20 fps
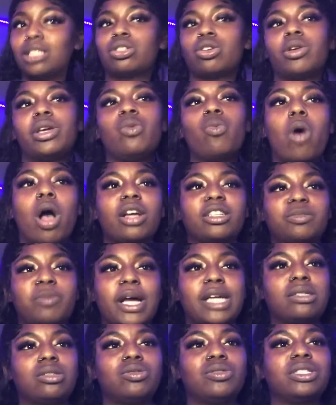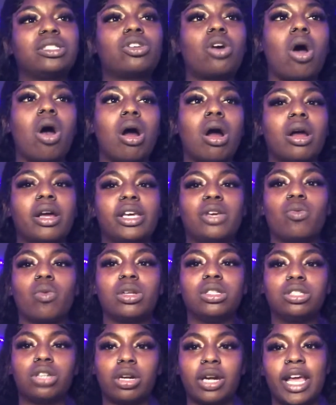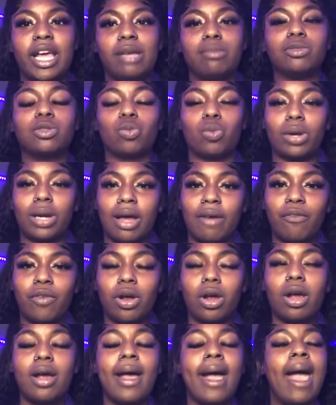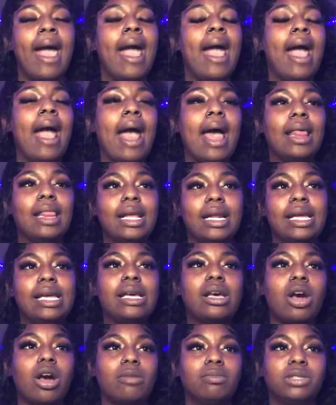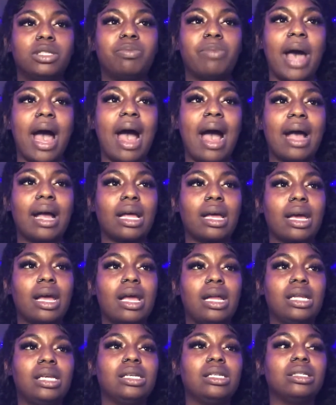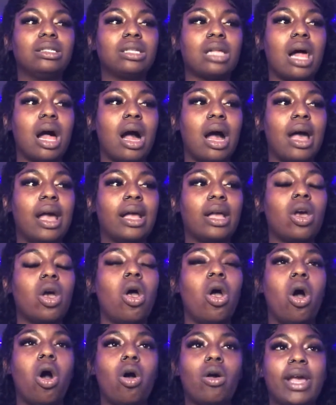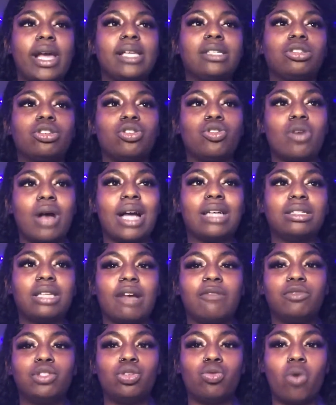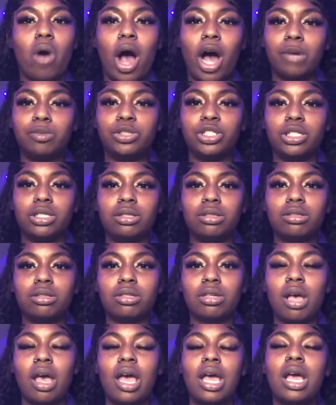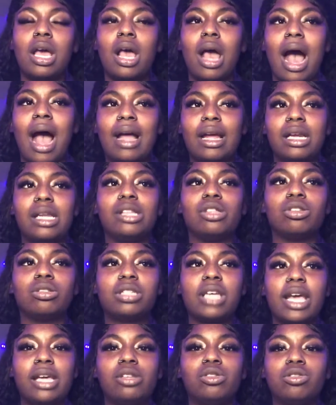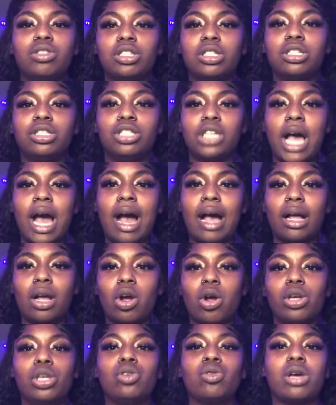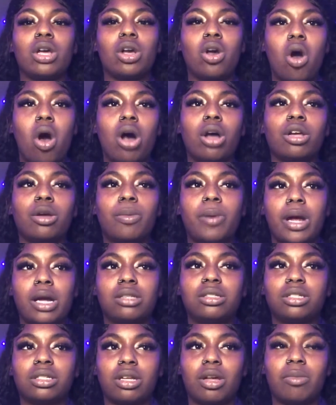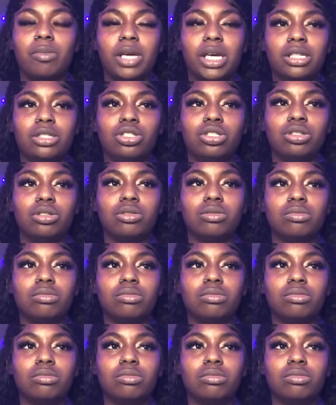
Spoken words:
So he walks back to his car, he runs our names, whatever, and then he comes back and he's like, okay, so you guys have two options. I can either take you to the Jack or you can call your parents to come get you.